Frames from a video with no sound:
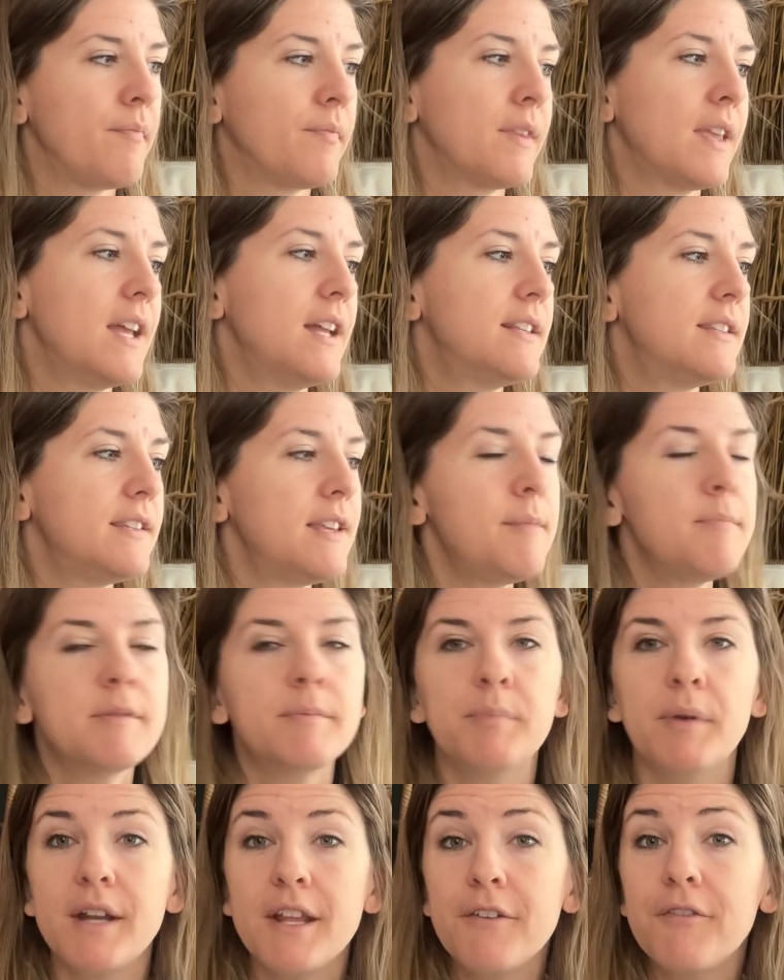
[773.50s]
It seems
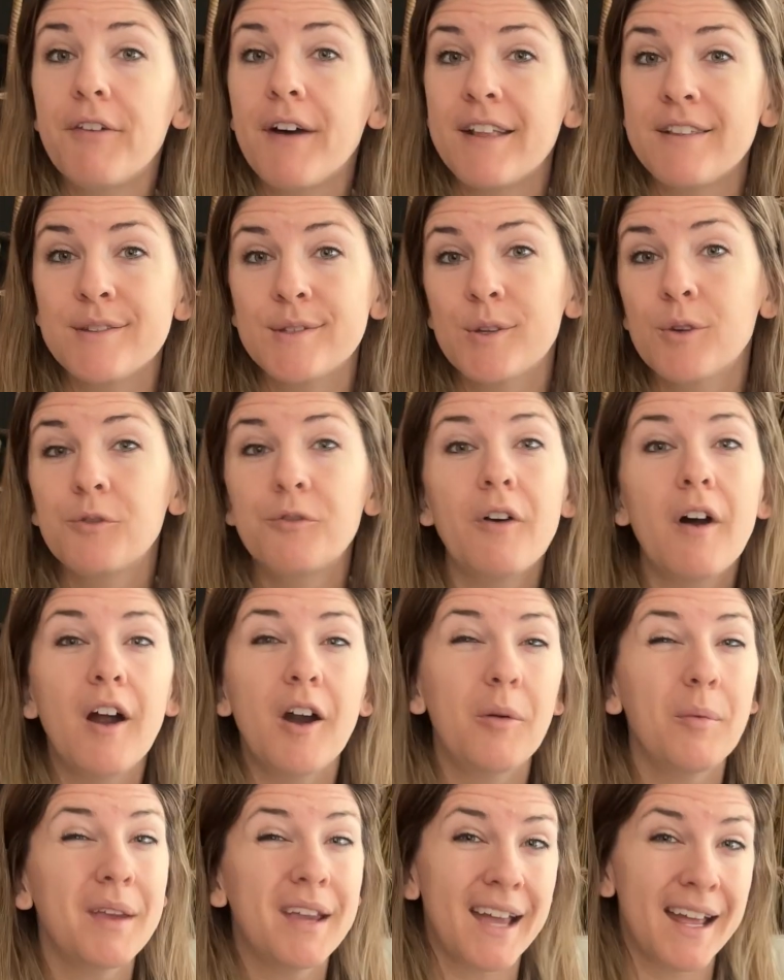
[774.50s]
pretty fun so
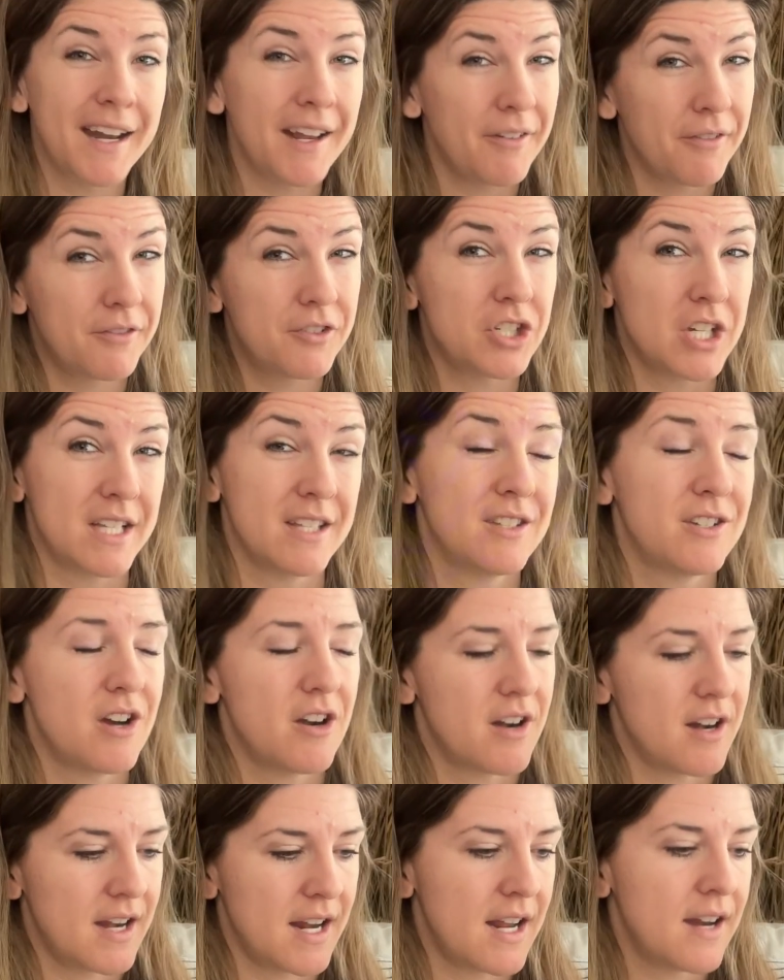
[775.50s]
far. We kind of just
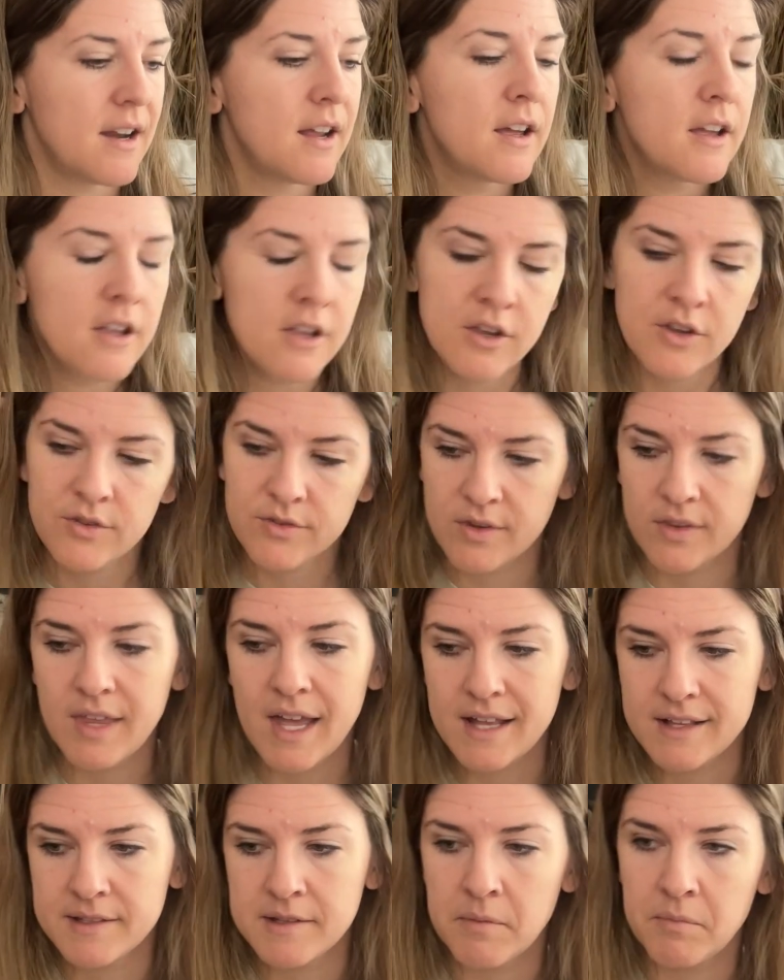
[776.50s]
started it. So
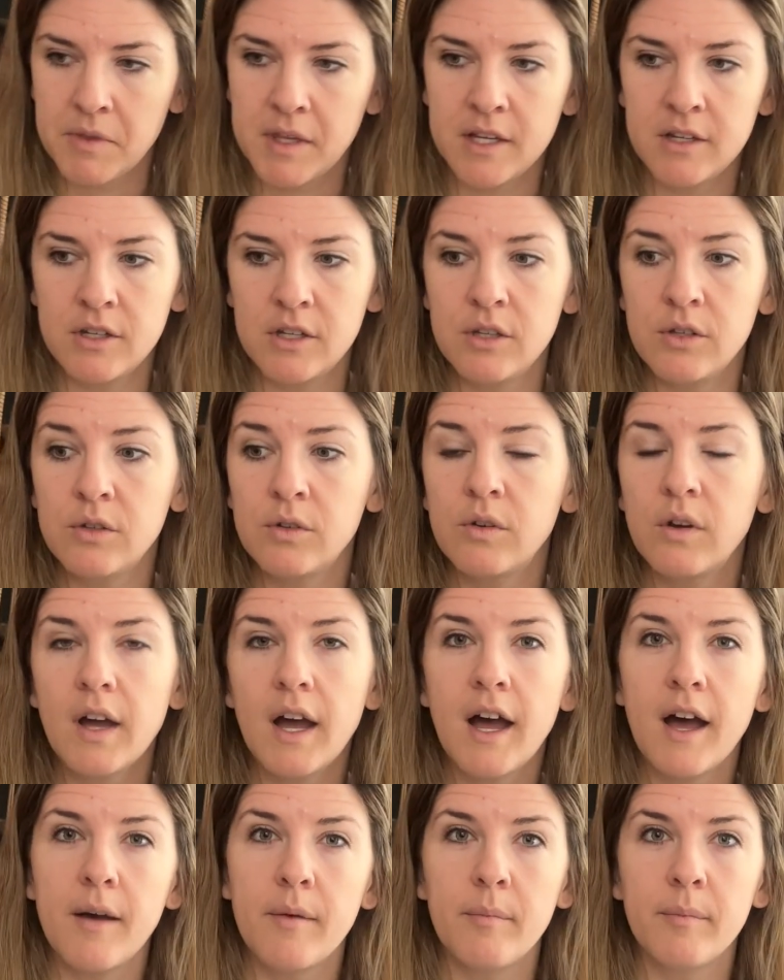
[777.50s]
that's something new
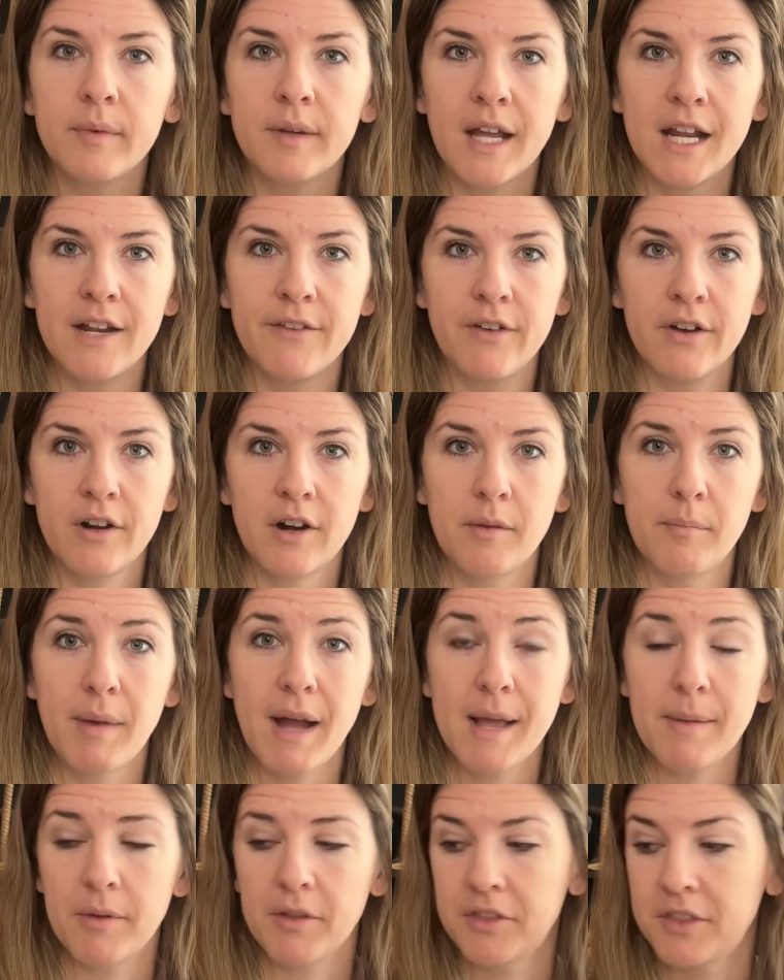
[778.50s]
kind of on our
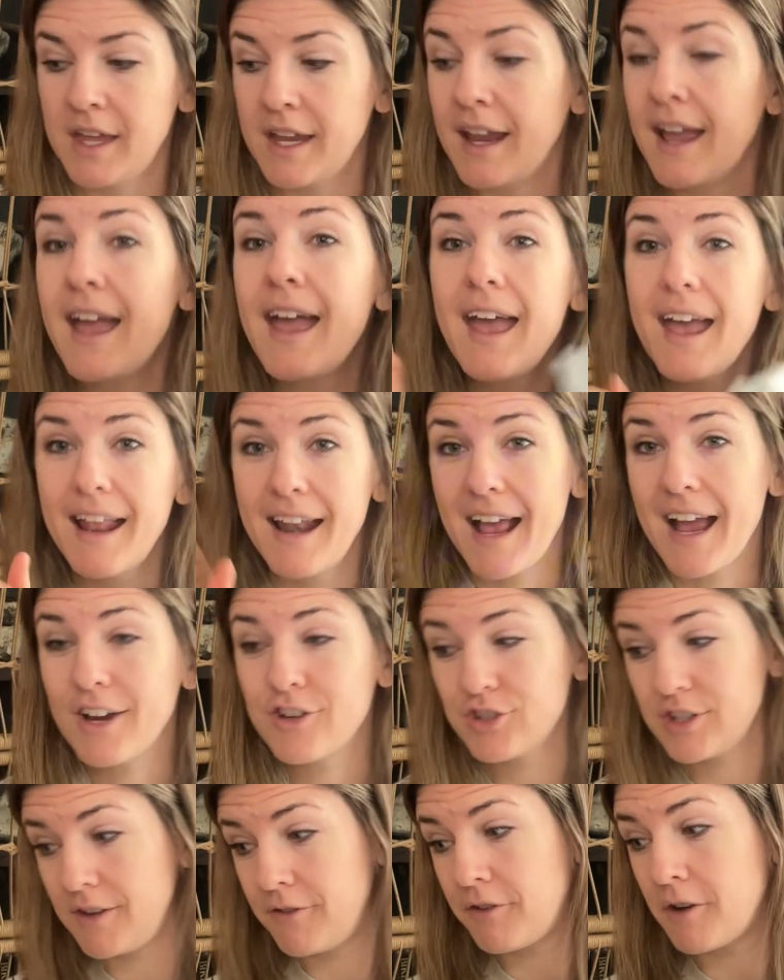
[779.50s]
Bible thing. And
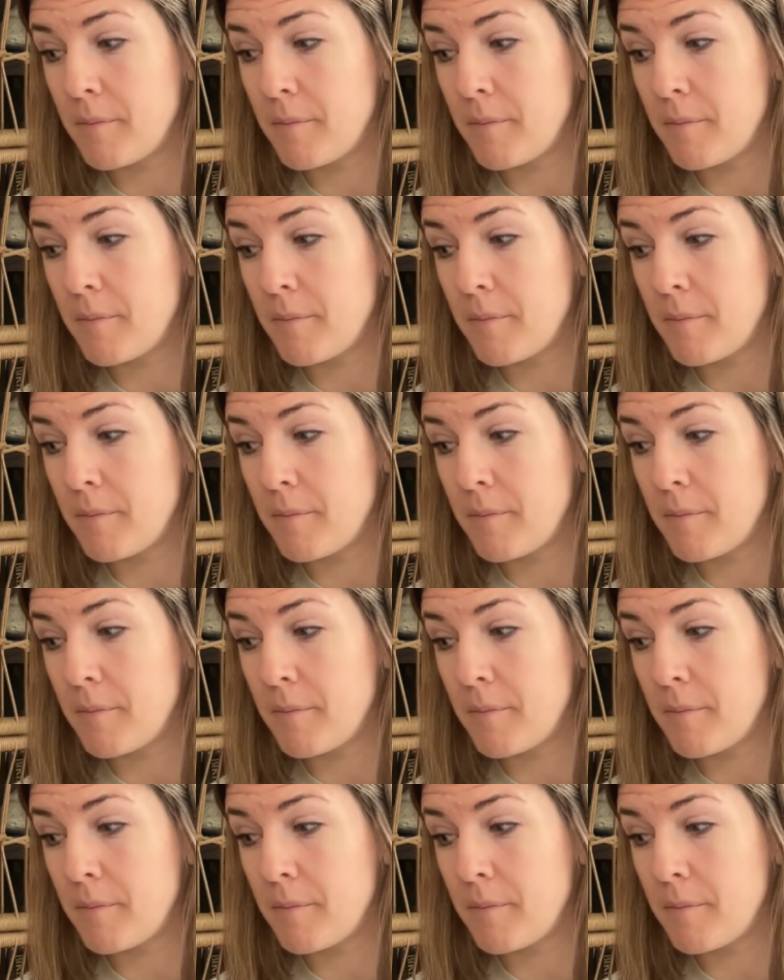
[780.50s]
actually for